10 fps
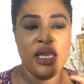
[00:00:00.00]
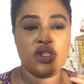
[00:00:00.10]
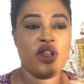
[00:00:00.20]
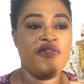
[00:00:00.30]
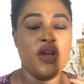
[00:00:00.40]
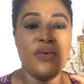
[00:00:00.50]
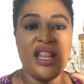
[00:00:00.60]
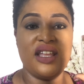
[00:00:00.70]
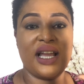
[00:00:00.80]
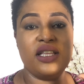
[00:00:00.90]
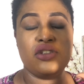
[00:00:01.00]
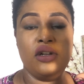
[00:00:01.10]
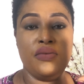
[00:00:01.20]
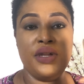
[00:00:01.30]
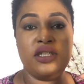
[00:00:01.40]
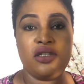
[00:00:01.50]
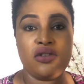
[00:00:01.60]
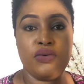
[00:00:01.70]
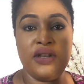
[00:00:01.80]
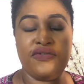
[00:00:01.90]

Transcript: So if you're one that can't tolerate sweet